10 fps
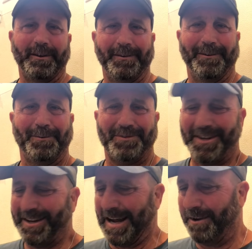You know what I'm
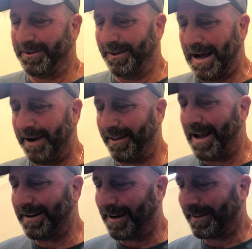saying? How did
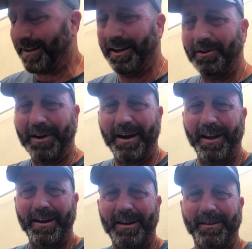I not get killed? How
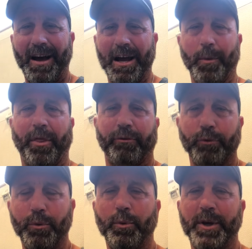did I not die? I went
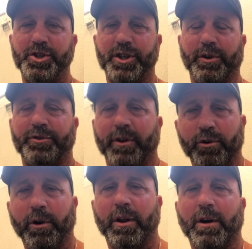through the windshield. I was on the
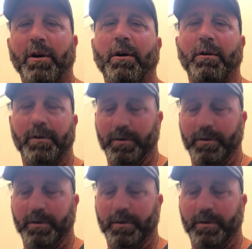hood of the car.